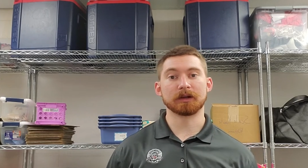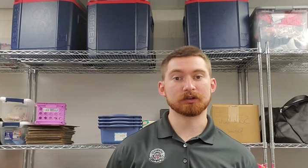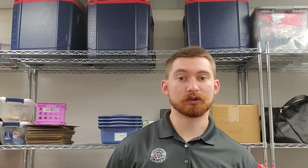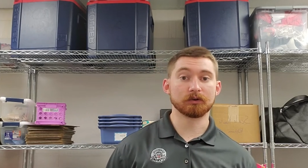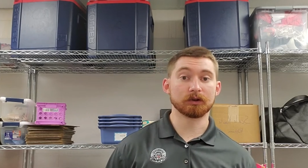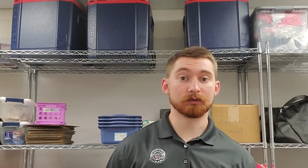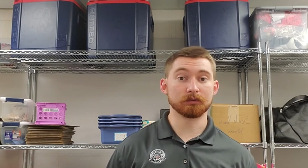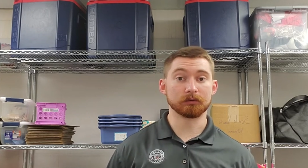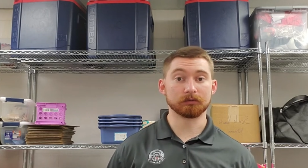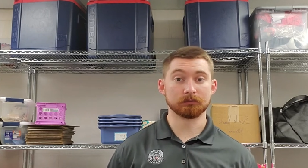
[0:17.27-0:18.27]
Make sure you're going
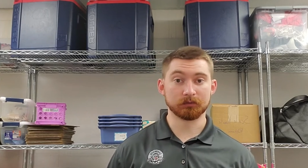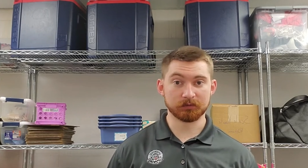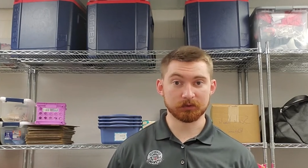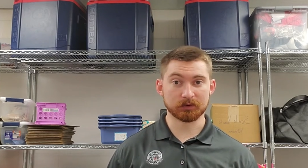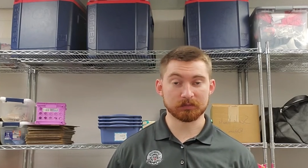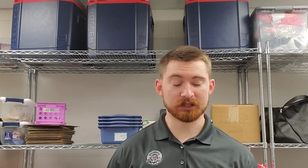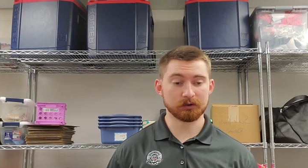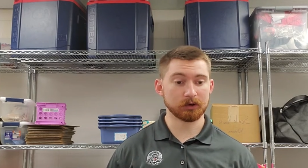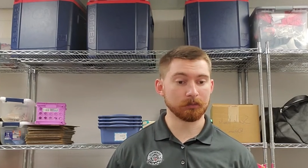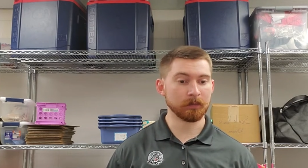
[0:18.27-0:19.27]
through, reviewing the
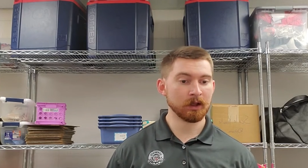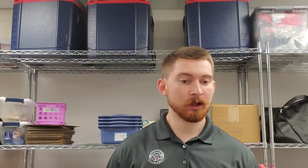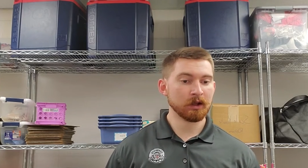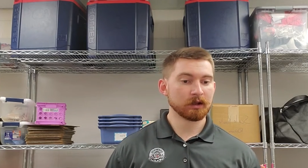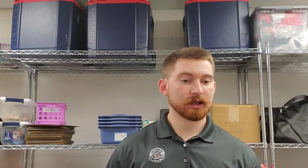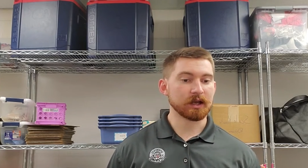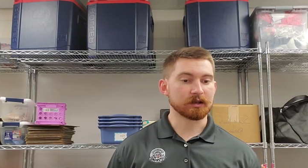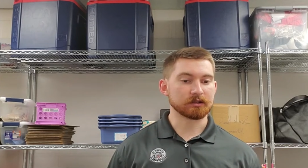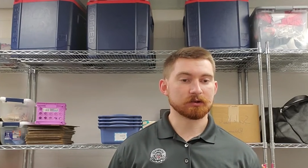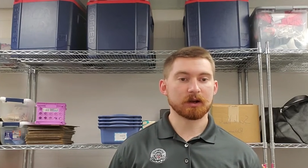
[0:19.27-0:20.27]
material.
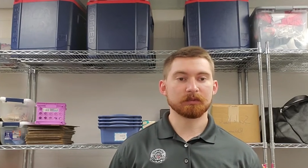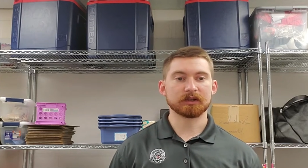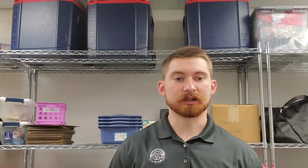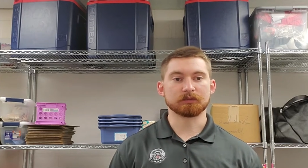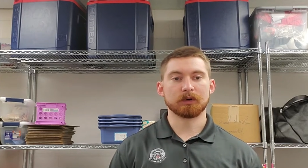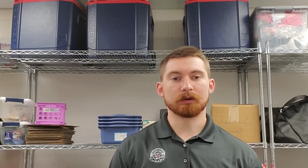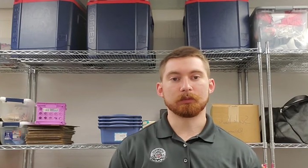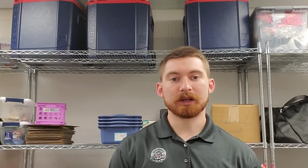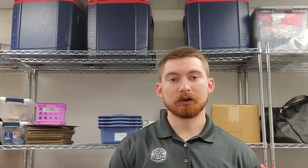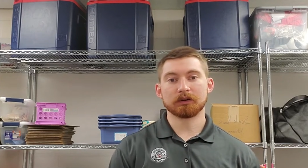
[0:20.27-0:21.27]
Okay, so a couple things. One,
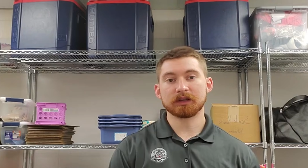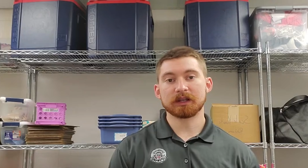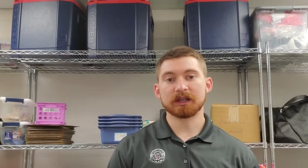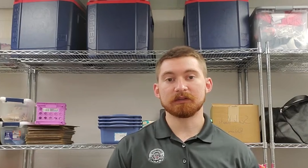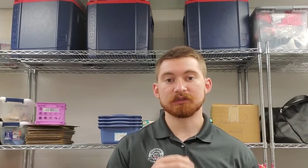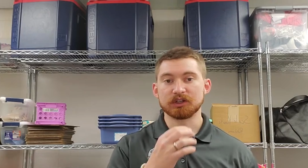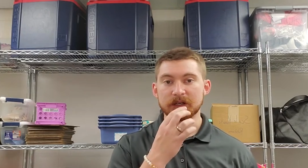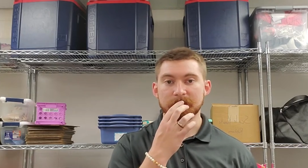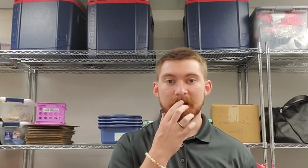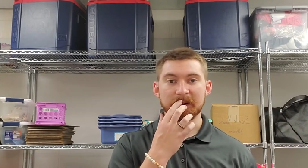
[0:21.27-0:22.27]
we are in the key of
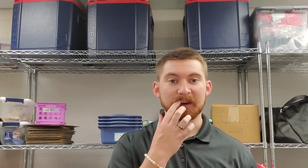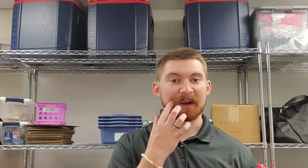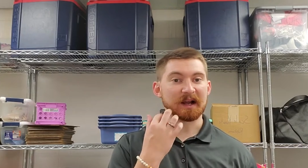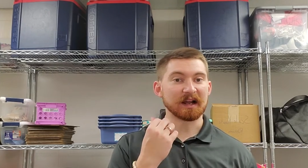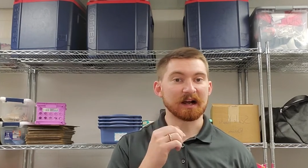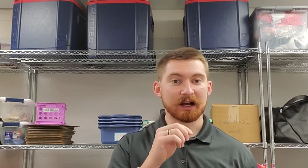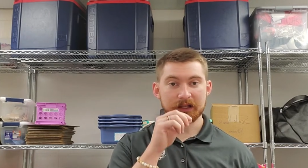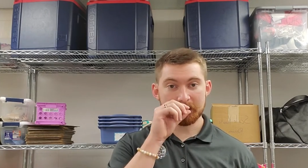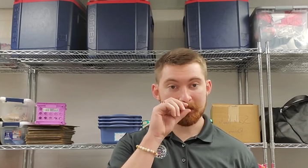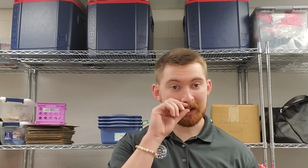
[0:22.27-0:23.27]
G minor. I
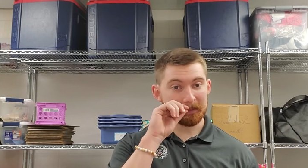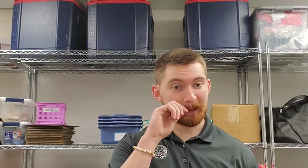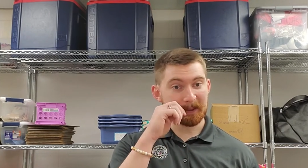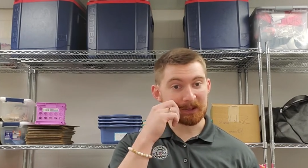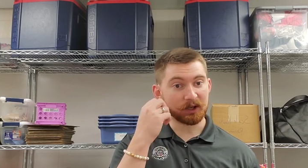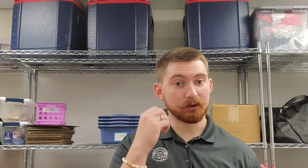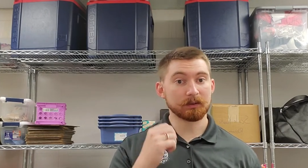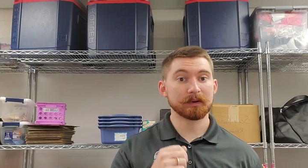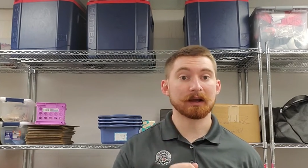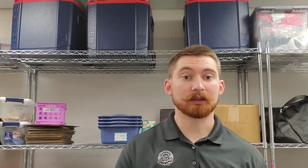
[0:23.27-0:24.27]
highly recommend
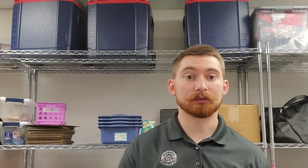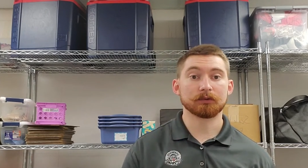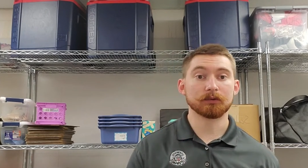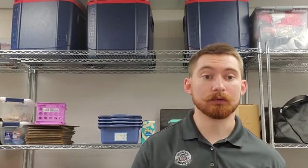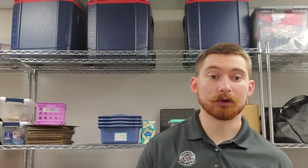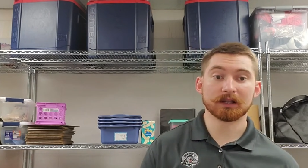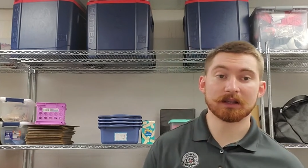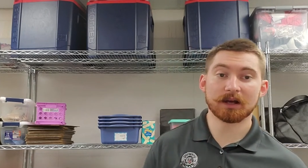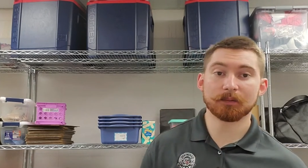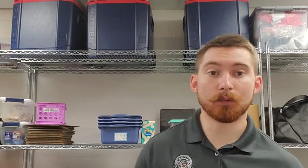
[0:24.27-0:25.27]
going back through, look at
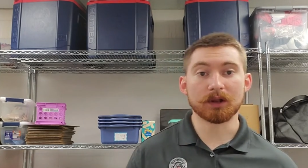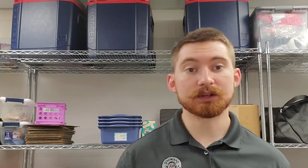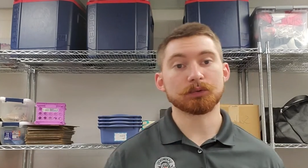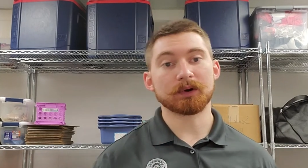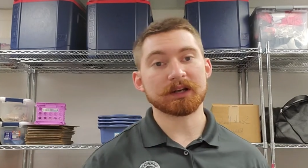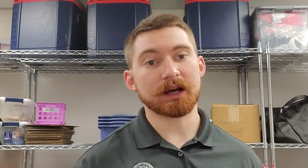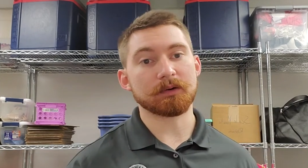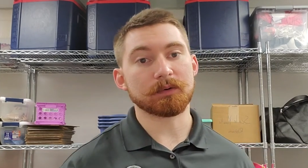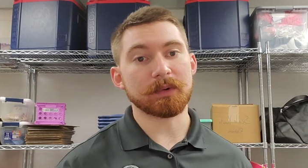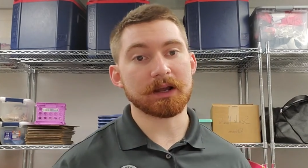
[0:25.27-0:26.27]
line
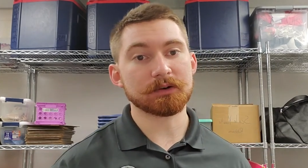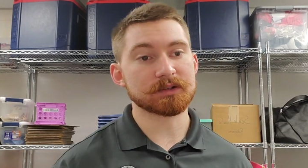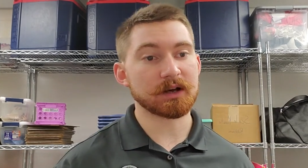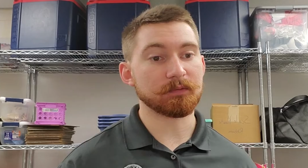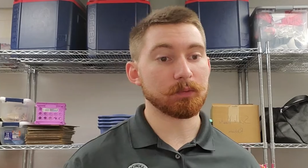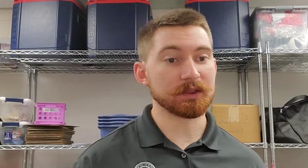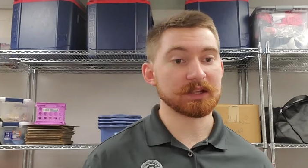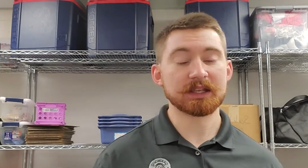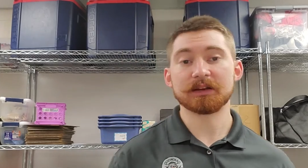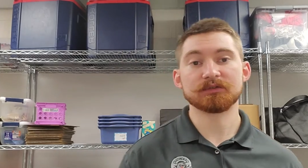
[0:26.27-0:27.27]
129, remind yourself what the
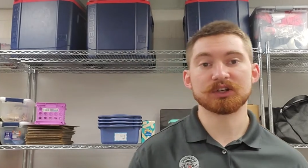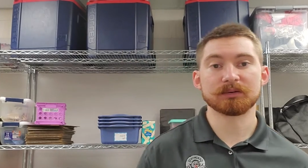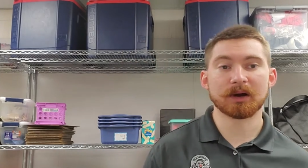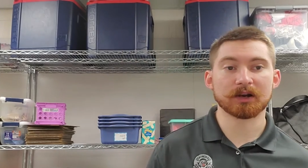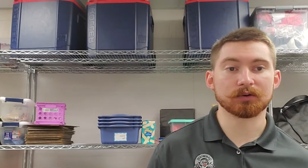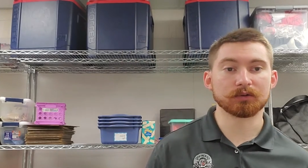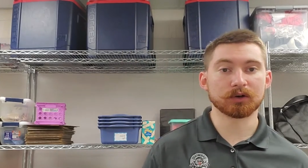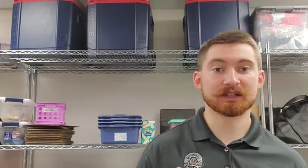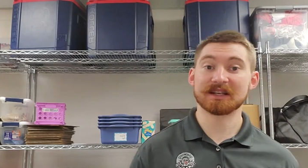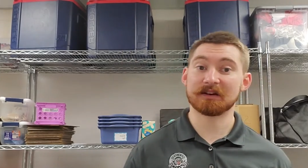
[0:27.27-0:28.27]
key of G minor
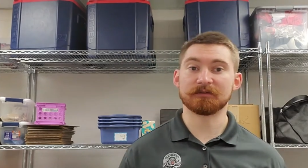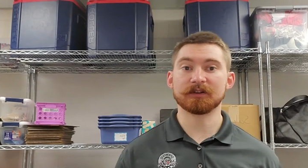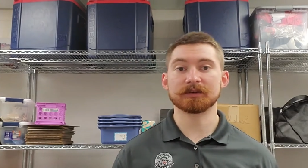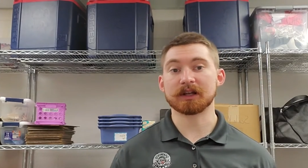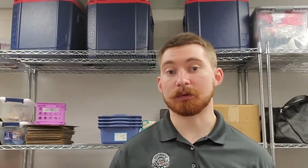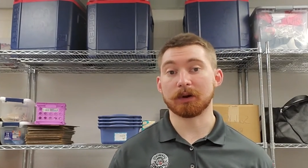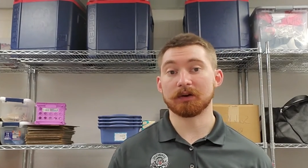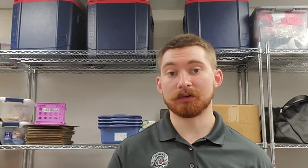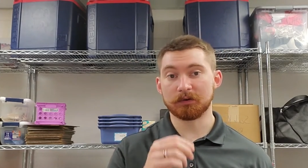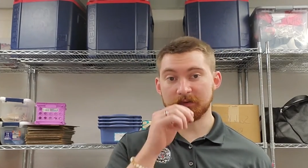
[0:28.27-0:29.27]
looks and feels like,
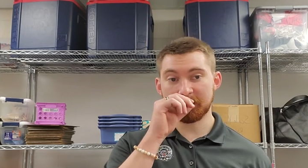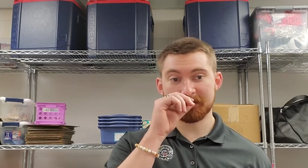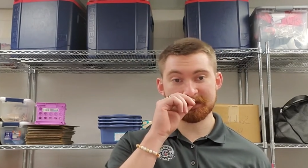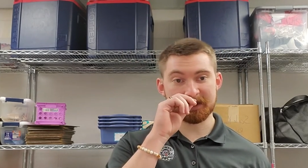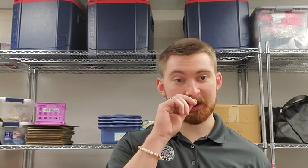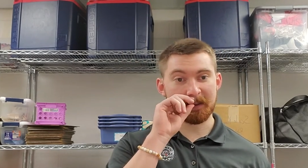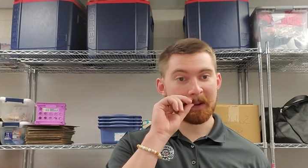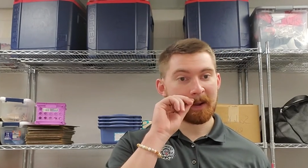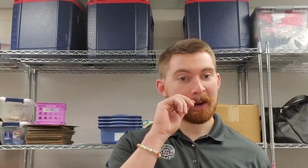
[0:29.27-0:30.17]
where your fingers go.